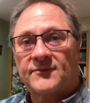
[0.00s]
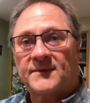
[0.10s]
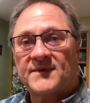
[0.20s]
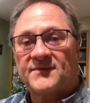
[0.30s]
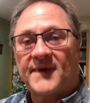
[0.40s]

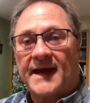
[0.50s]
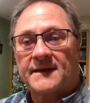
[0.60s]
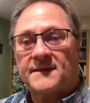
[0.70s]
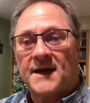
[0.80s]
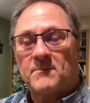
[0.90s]
from the
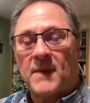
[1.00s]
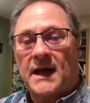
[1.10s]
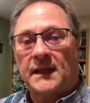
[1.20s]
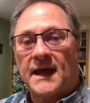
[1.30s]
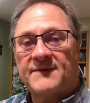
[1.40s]
fact that
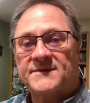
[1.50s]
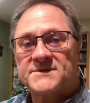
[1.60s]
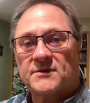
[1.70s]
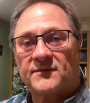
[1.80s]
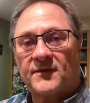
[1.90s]
my life
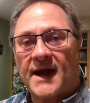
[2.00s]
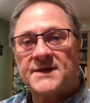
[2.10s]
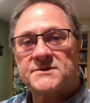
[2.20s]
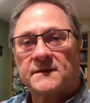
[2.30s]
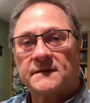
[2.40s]
is so
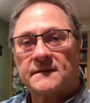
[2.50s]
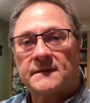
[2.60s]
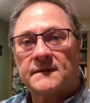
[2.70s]
fragile.